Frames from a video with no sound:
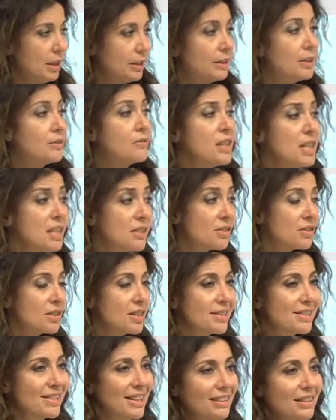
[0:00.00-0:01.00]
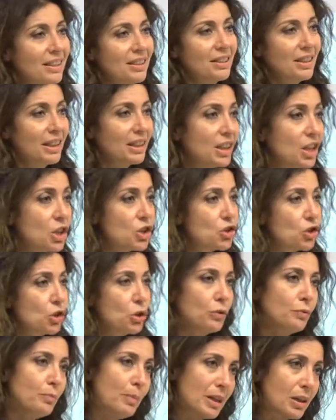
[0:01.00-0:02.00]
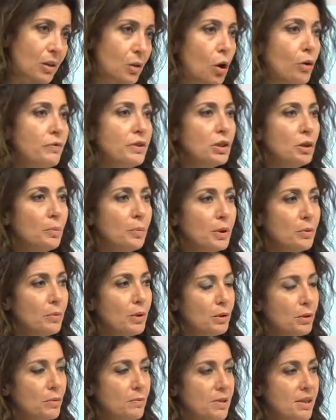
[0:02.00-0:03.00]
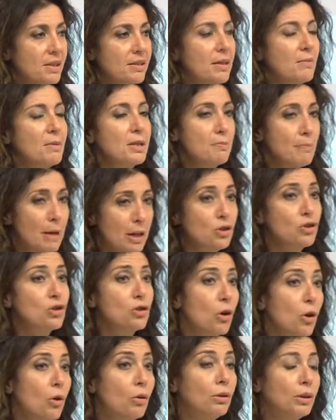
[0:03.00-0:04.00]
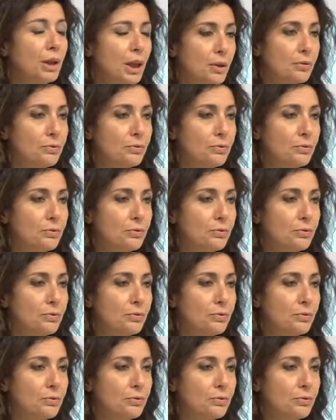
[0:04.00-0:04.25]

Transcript: The reason is that the tradition of Markovian open quantum system is much longer.